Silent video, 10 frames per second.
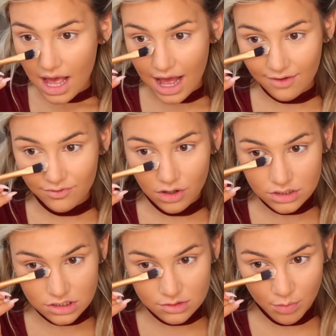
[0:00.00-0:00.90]
I have got a
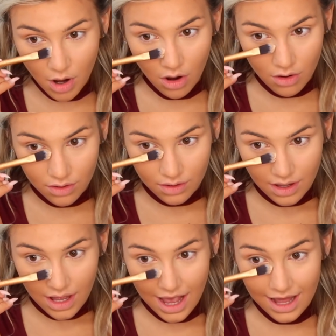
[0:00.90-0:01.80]
spot,
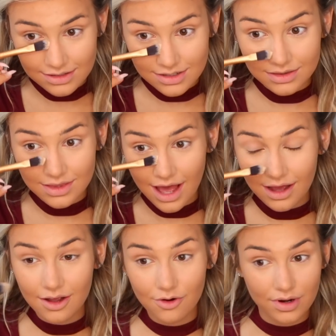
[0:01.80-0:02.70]
and
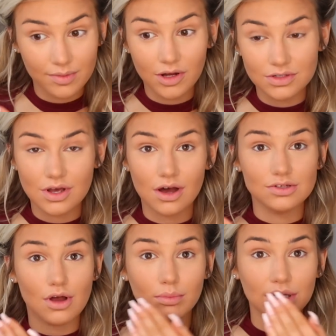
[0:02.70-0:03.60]
that cream contour
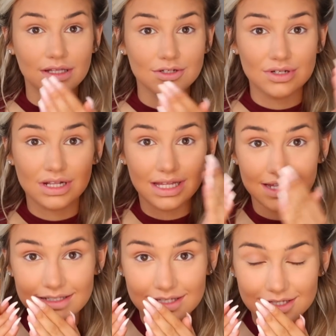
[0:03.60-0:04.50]
has completely just
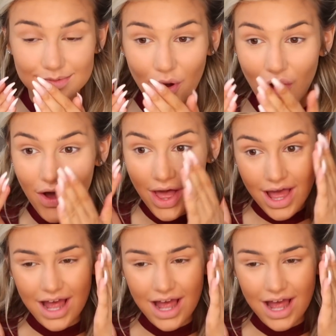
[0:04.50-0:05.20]
clinged to the spot,